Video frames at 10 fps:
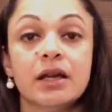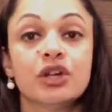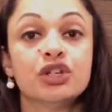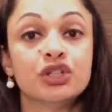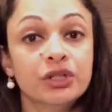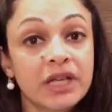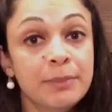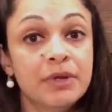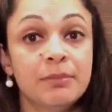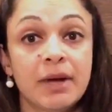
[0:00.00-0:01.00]
should
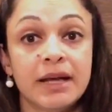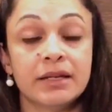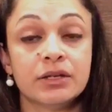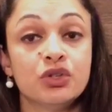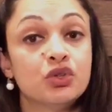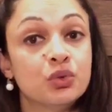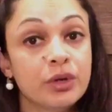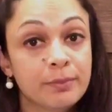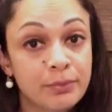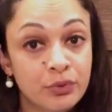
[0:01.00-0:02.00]
keep in mind to
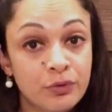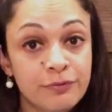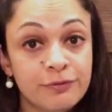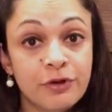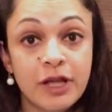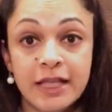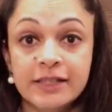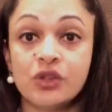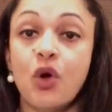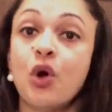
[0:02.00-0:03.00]
improve
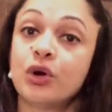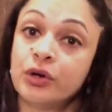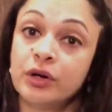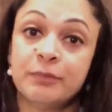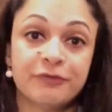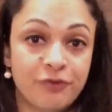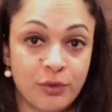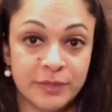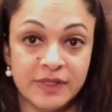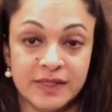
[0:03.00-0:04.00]
his or her
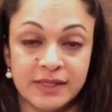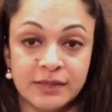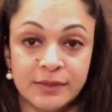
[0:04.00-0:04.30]
performance.